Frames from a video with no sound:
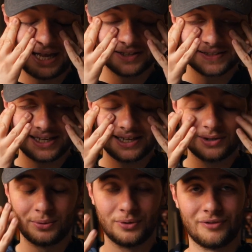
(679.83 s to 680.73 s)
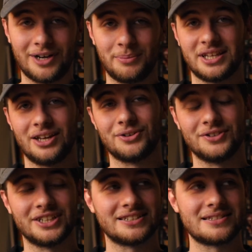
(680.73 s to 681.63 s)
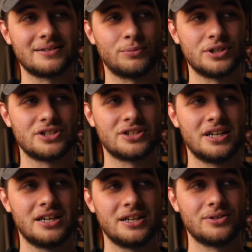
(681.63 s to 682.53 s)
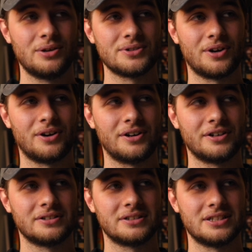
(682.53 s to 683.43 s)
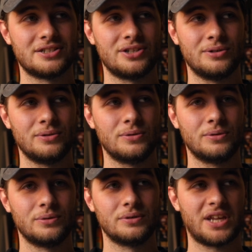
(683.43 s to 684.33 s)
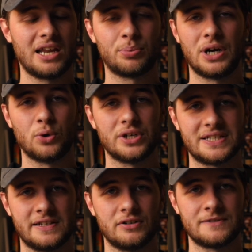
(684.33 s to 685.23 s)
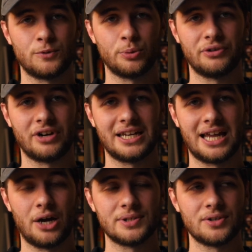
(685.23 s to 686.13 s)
Malazan or Realm of the Elderlings, which those are the 2 kind of priority series for me right now.